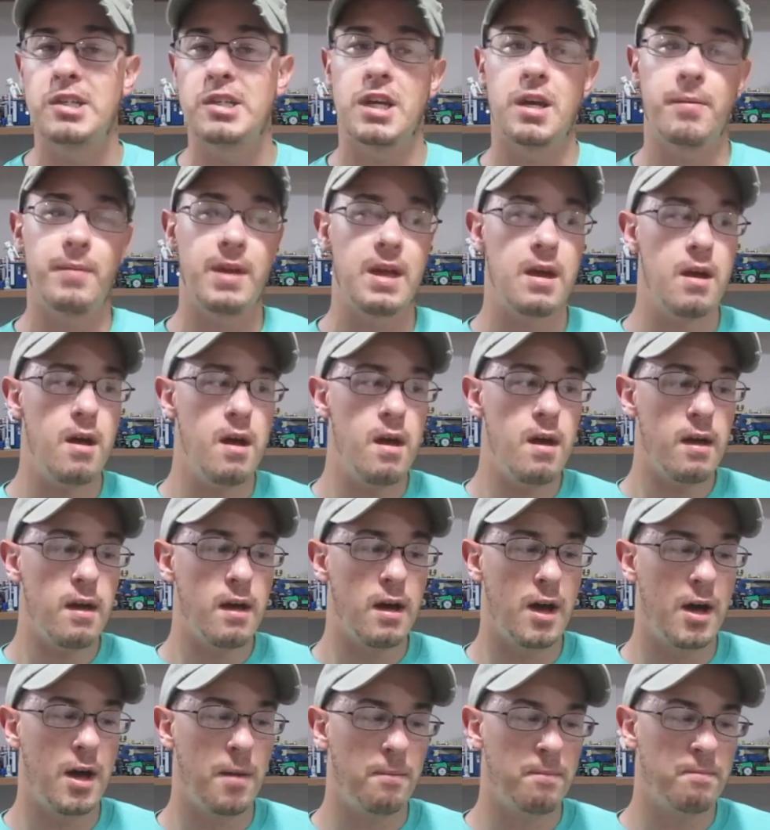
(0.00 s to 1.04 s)
I'm
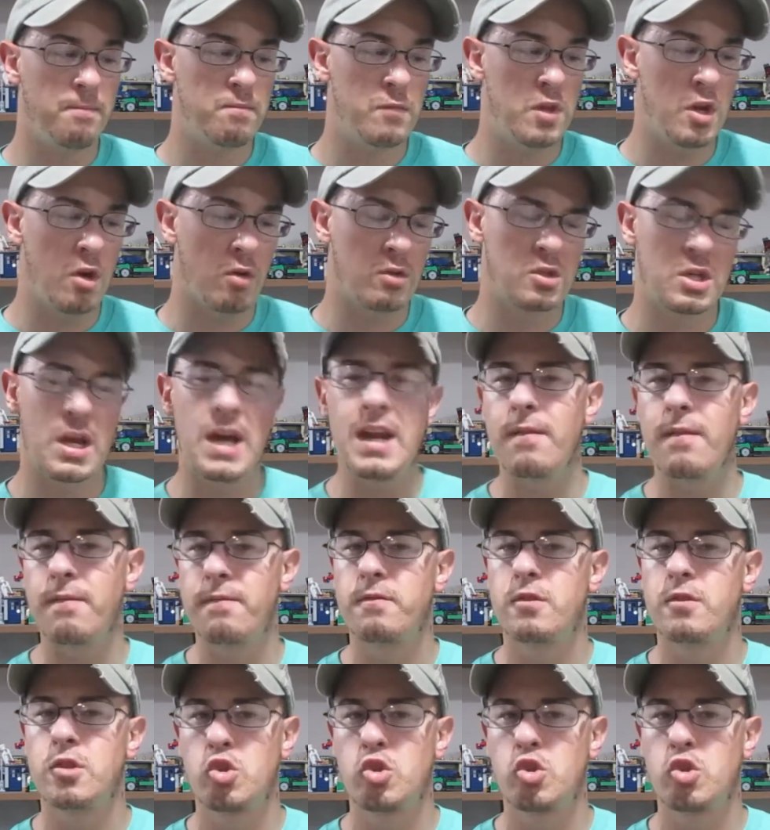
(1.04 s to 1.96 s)
going to be,